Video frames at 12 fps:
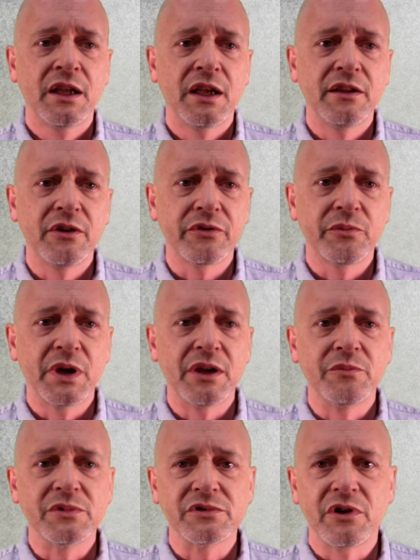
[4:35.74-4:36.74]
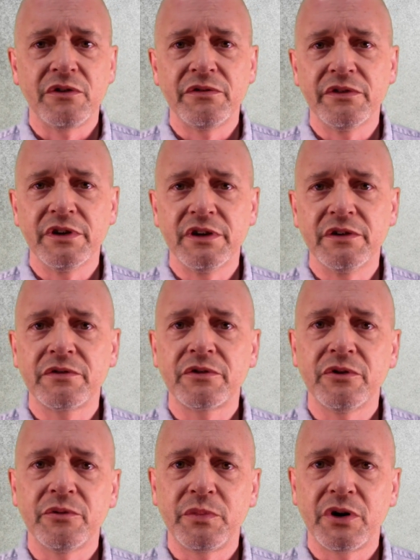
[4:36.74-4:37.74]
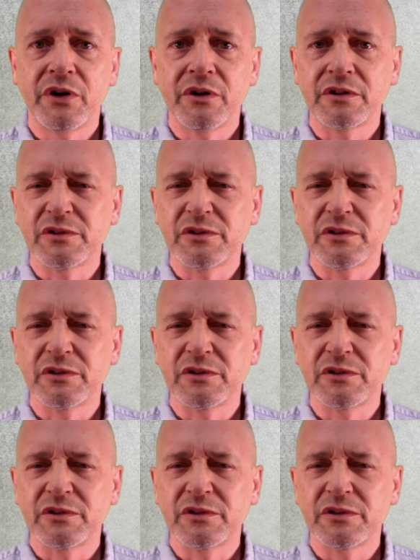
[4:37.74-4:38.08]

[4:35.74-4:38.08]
And the ultimatum is often the difficult part